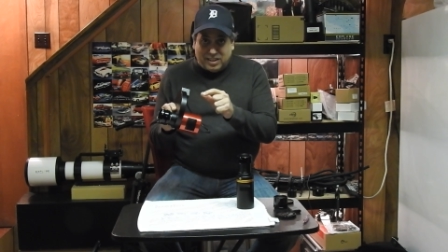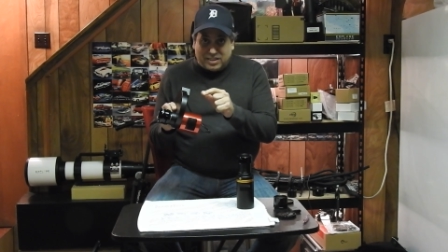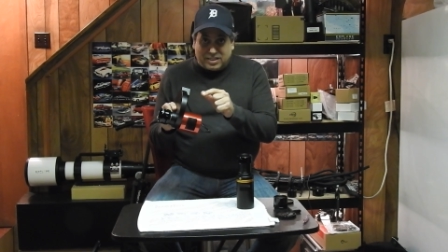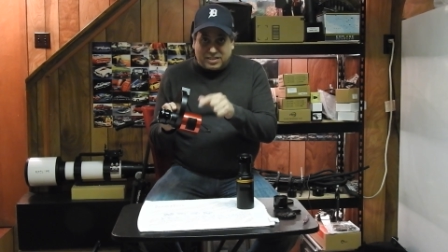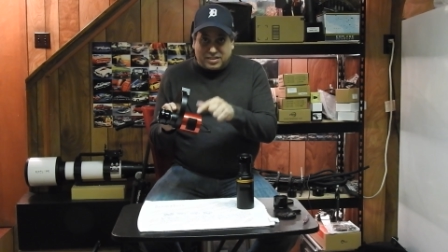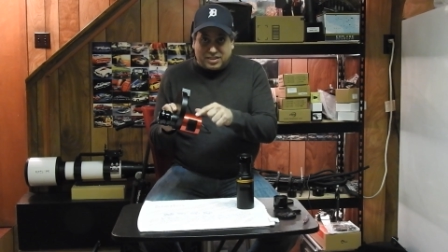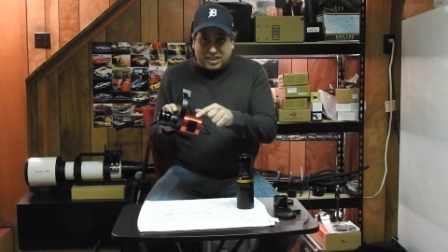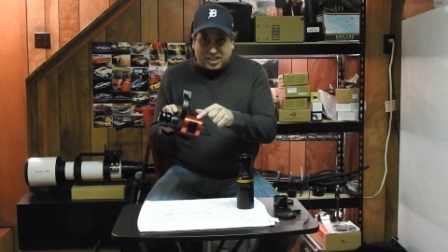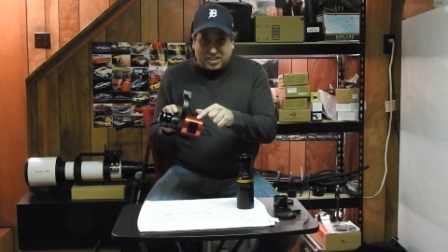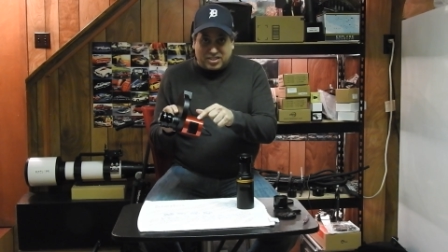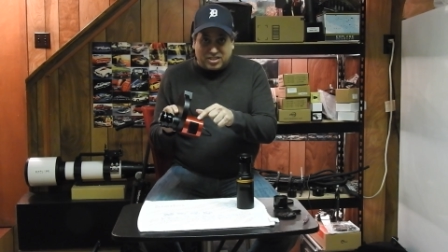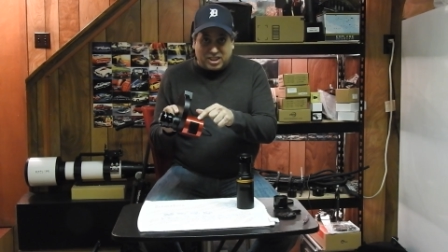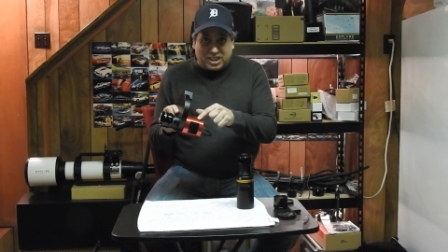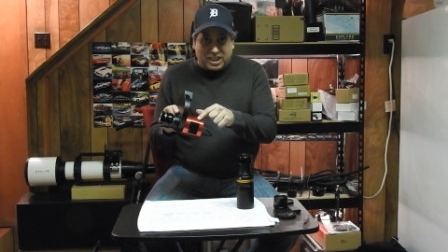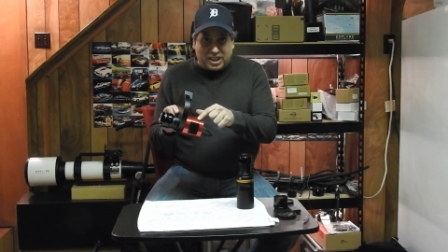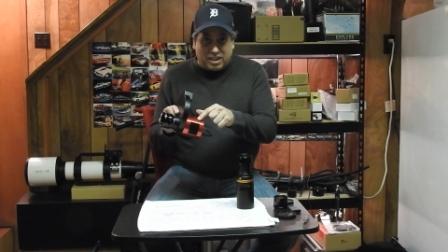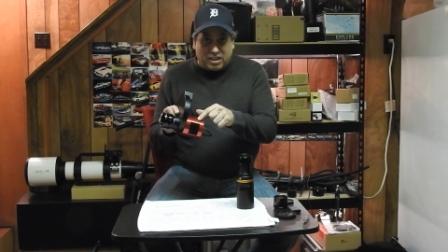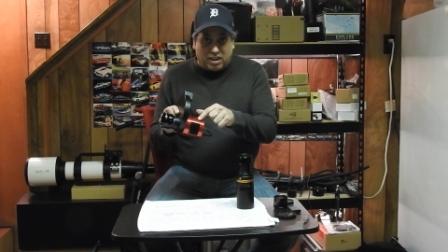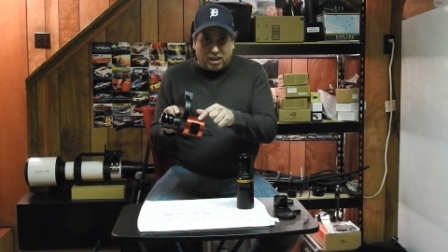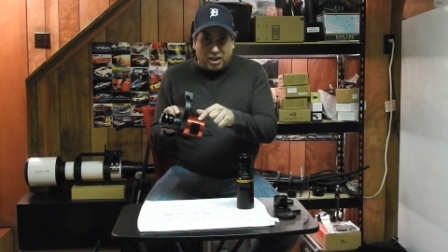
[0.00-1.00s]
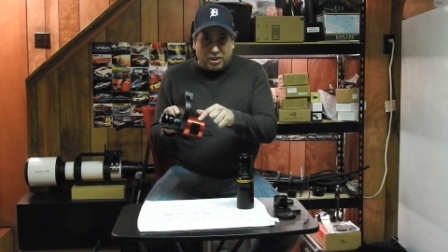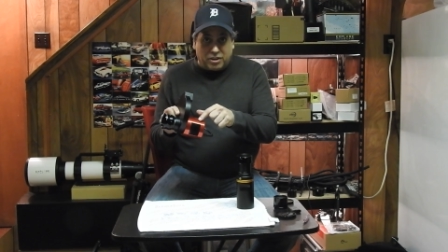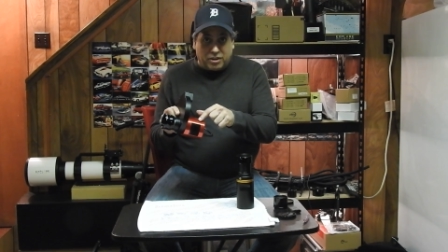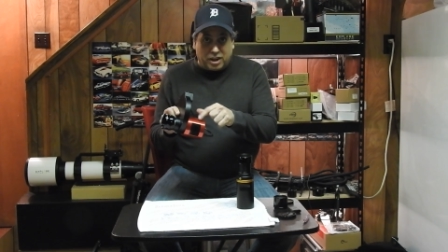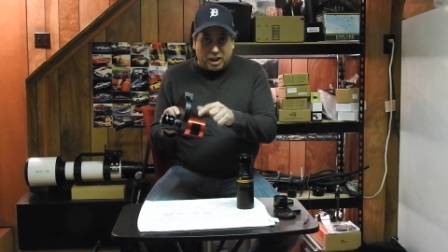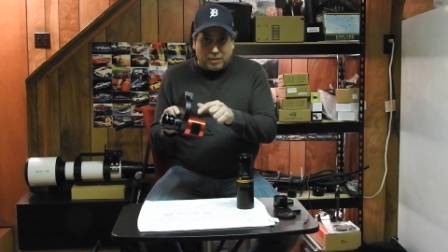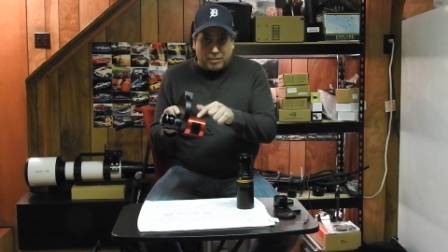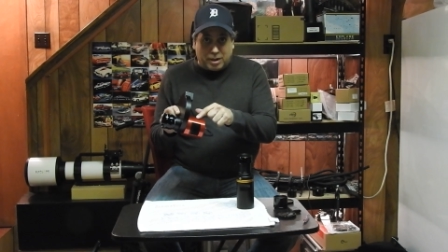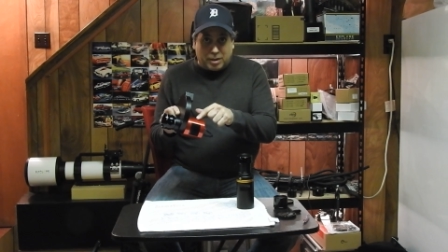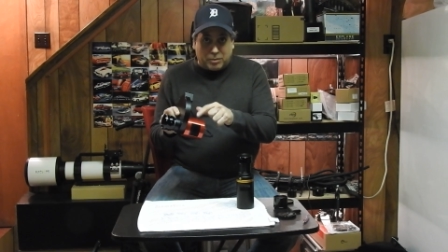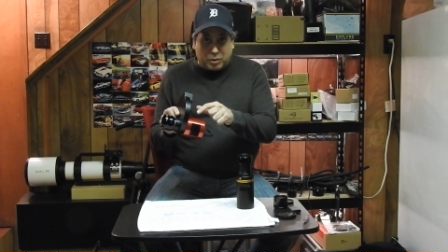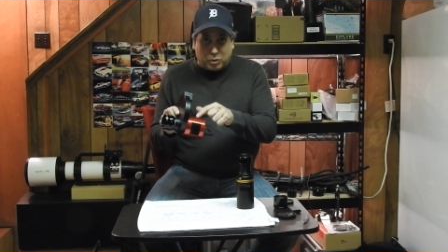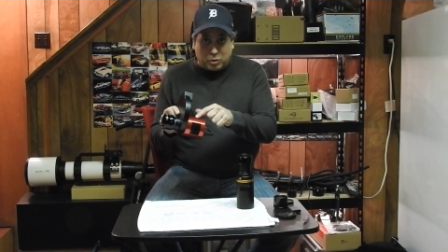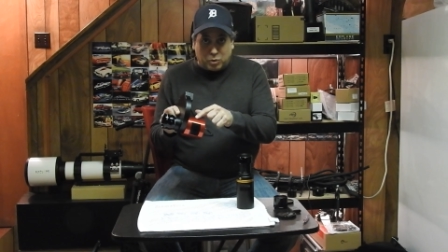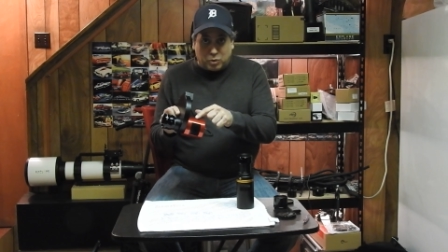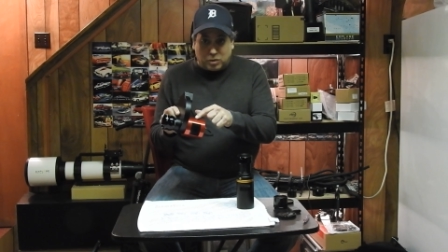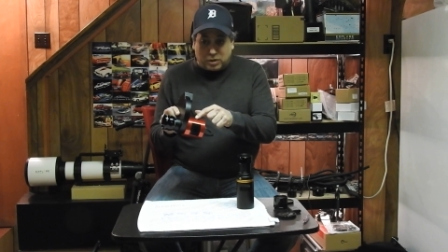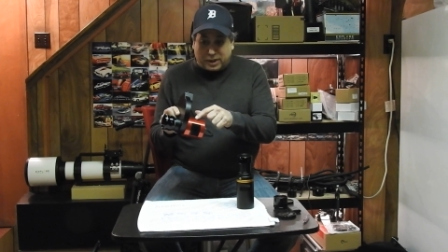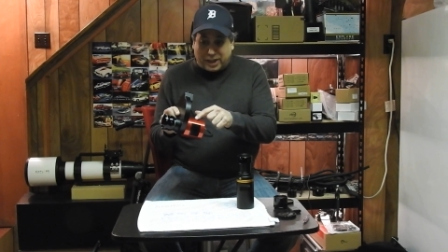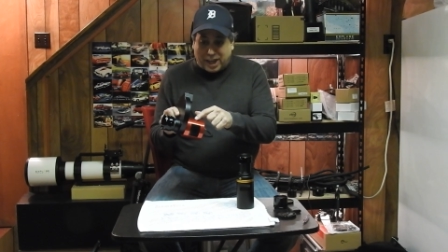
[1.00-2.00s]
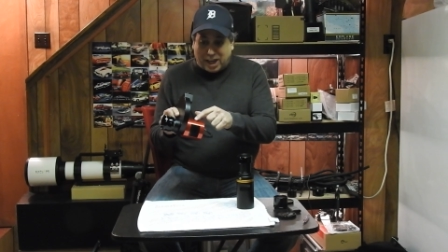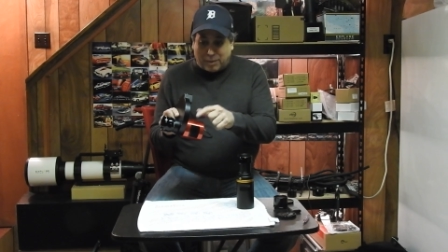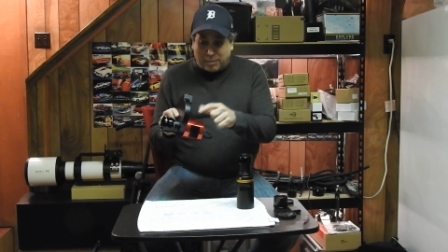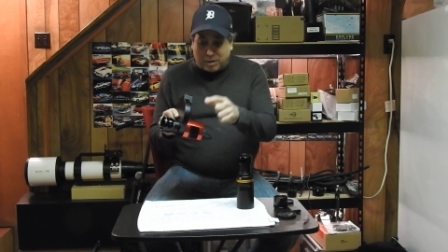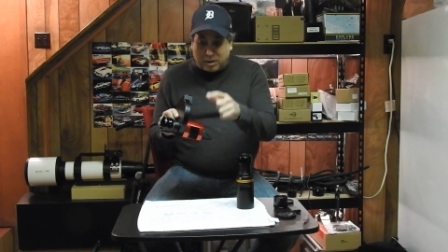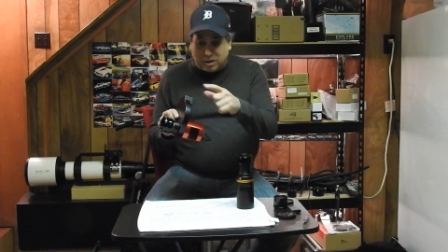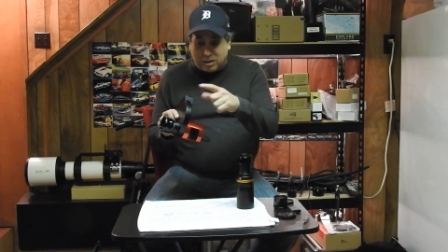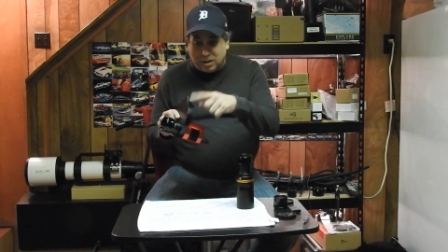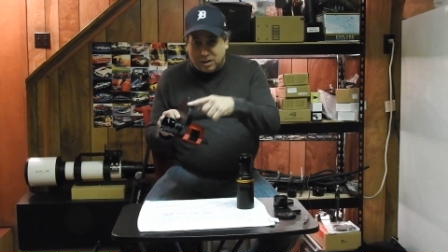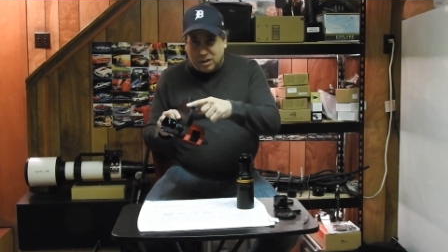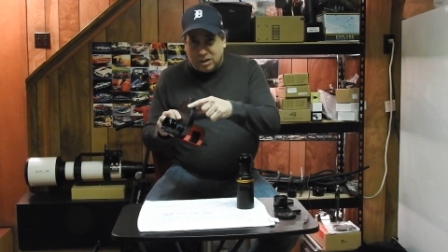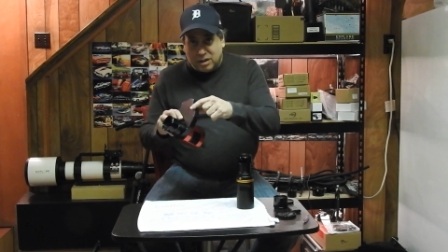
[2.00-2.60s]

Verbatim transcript: 1600mm cool camera.